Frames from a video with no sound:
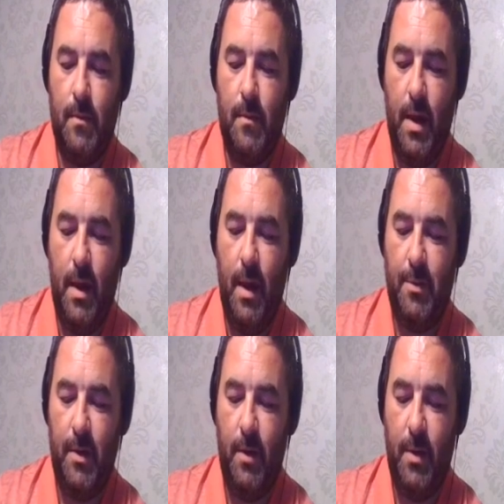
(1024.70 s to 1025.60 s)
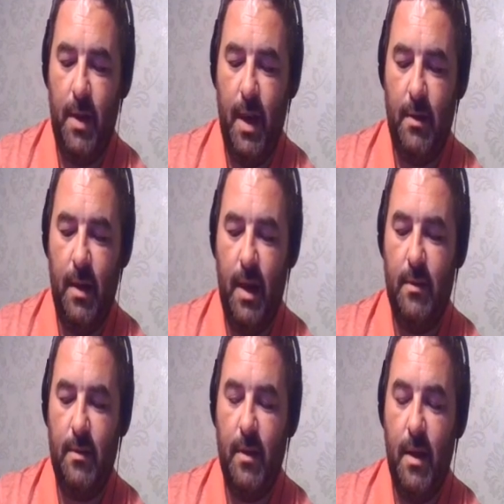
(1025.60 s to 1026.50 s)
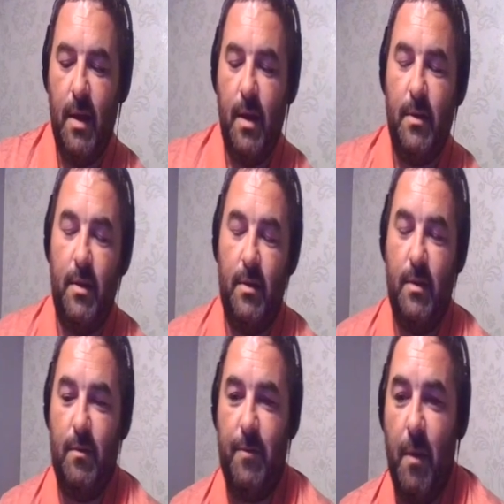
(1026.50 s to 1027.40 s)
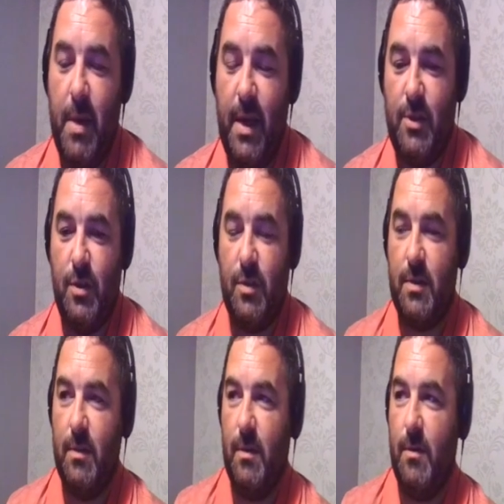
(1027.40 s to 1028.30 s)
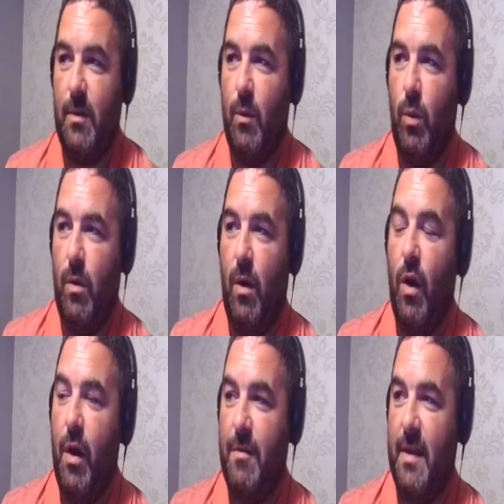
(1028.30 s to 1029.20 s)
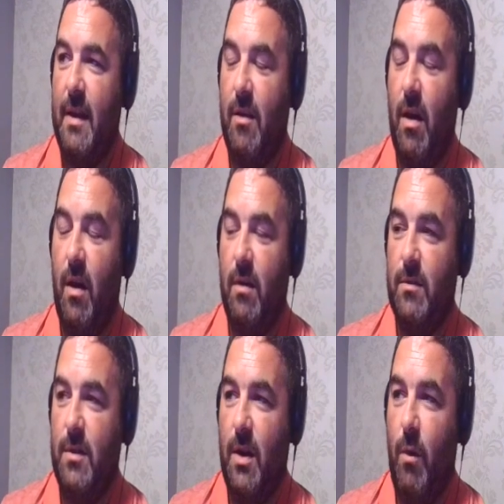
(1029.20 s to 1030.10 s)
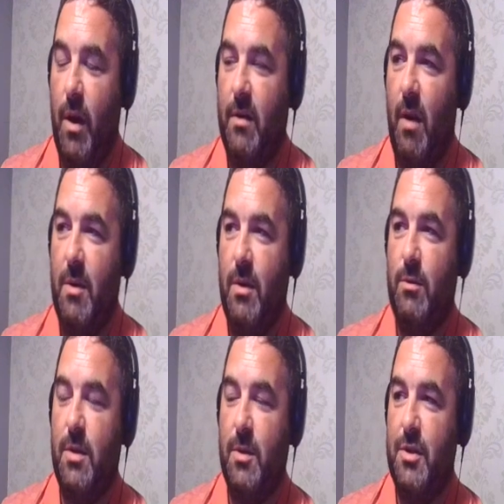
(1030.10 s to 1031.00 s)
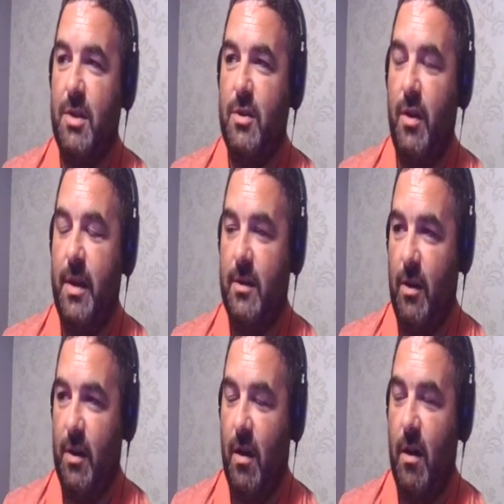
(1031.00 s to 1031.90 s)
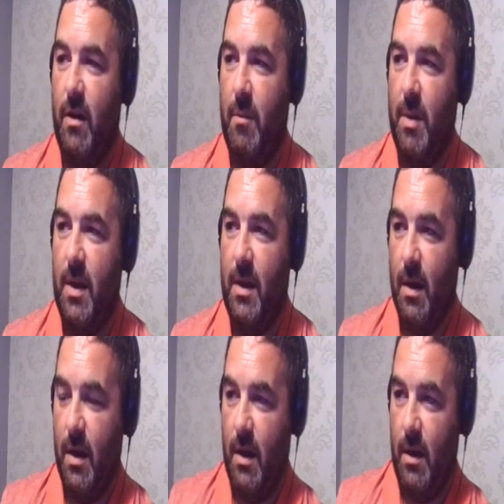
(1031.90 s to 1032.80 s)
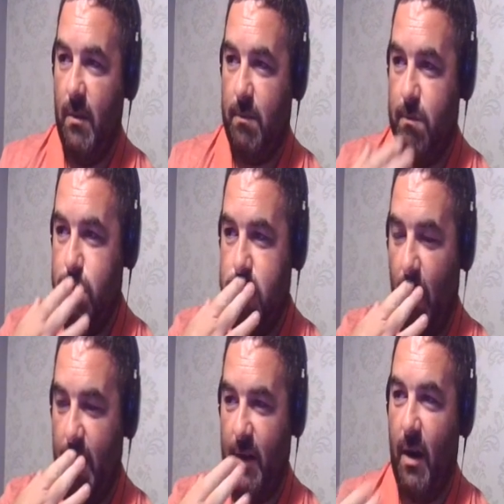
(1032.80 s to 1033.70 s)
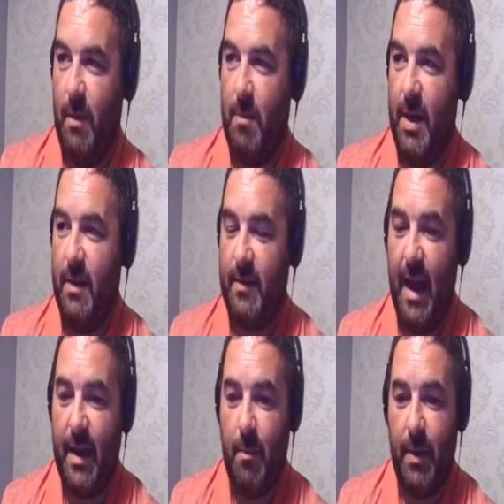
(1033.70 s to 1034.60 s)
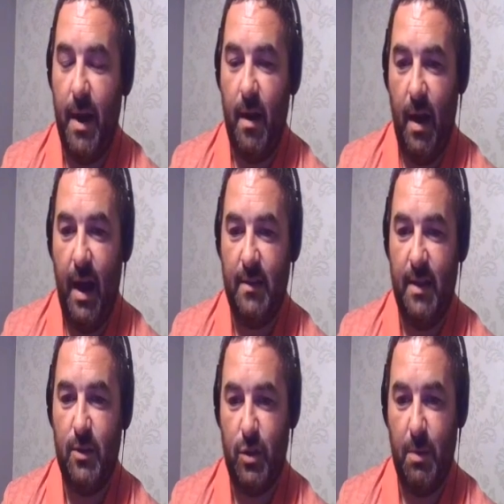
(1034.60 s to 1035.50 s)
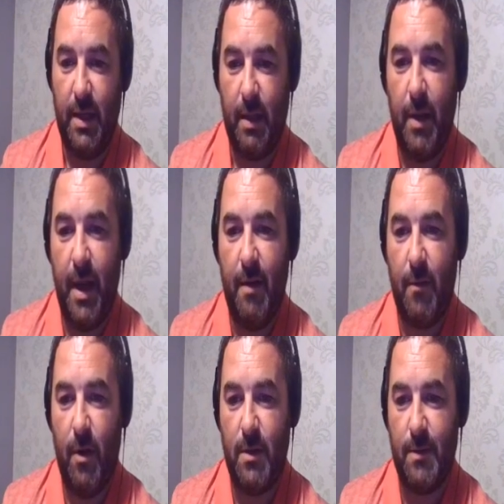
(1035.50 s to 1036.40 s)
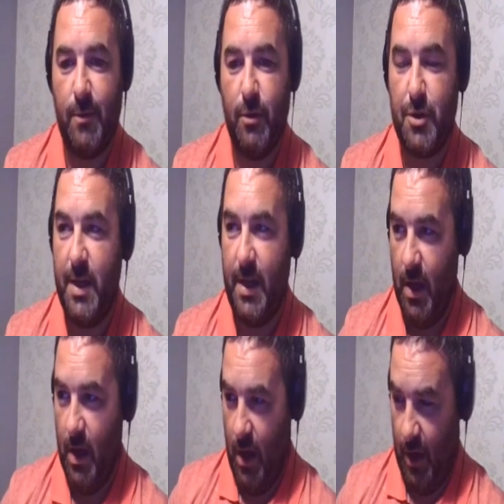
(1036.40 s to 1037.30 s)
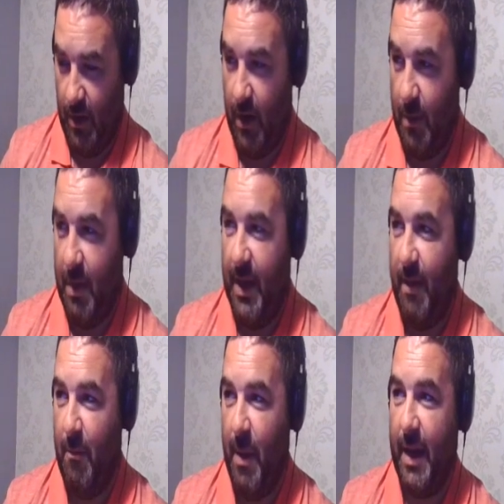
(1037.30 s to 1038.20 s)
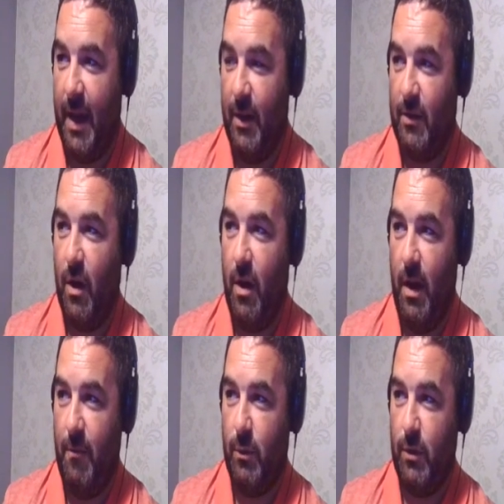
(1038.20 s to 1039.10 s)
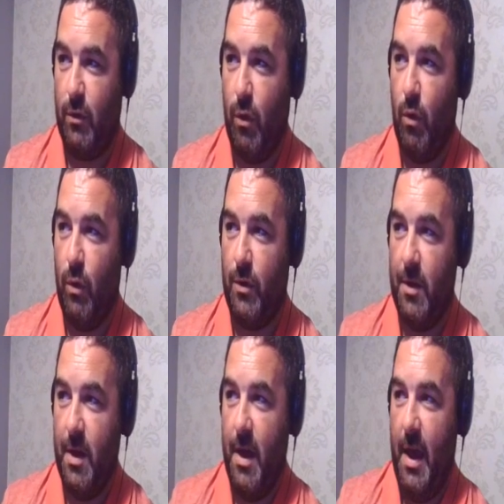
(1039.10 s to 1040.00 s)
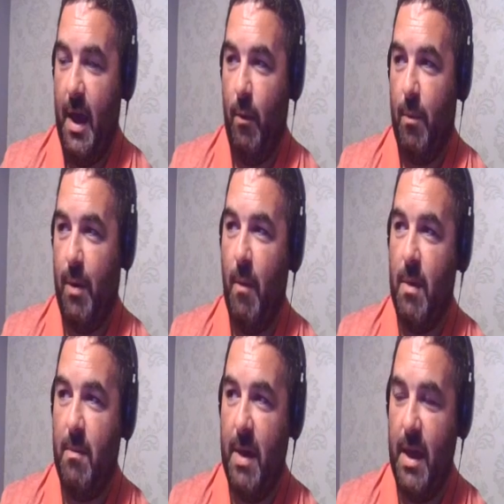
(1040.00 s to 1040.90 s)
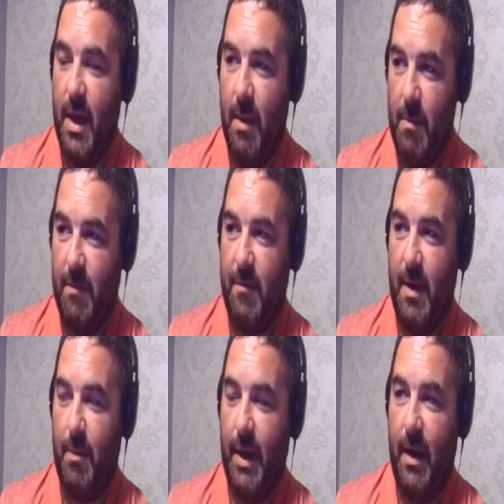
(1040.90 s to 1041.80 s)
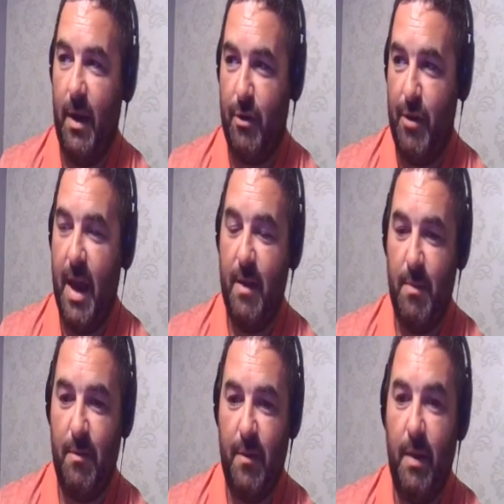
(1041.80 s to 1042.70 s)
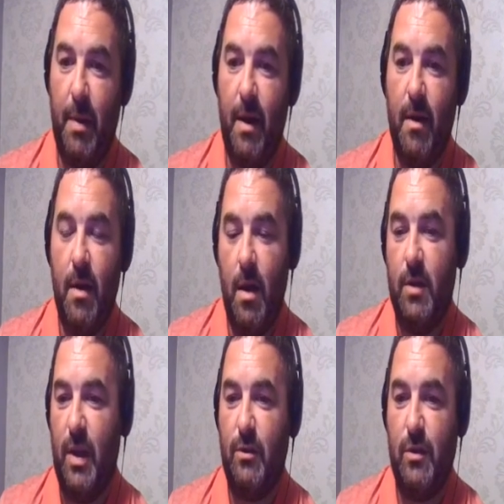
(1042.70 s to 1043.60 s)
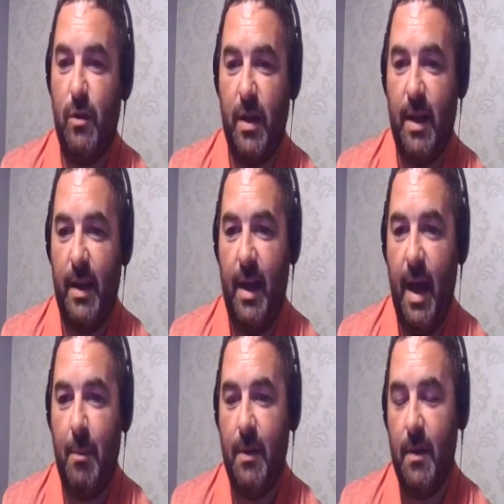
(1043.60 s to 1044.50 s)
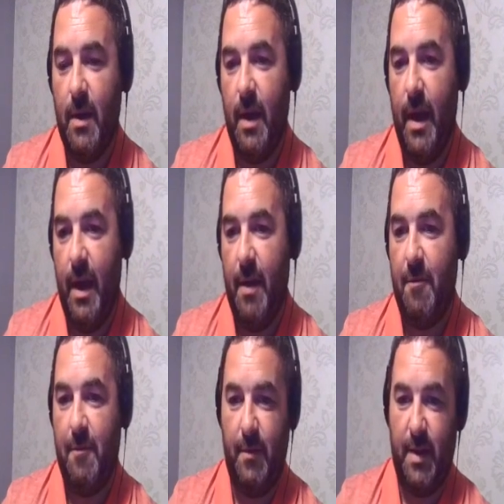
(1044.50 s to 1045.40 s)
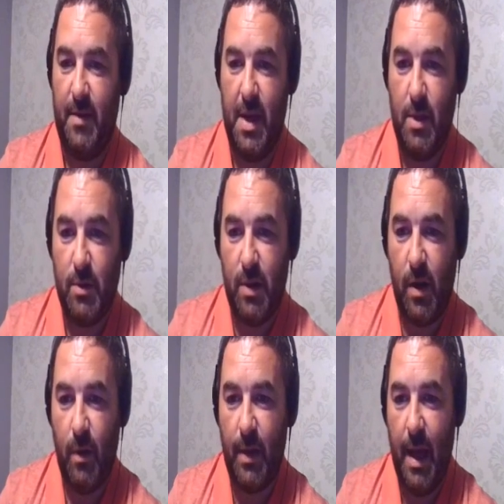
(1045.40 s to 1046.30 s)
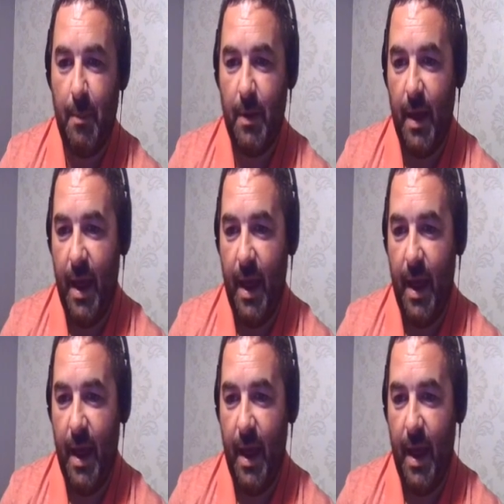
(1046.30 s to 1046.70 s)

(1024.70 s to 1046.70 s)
Yeah, absolutely. And for me, it's just, I've said it all. I thought we'd do 2 or 3 signings. I thought it'd be an attacking player, as in someone that can play across the front three. I thought it'd be a left back, and I thought if it was a third, it would probably be a midfield player, a creative midfield player. That doesn't look like it'll happen if Coutinho's not going to happen.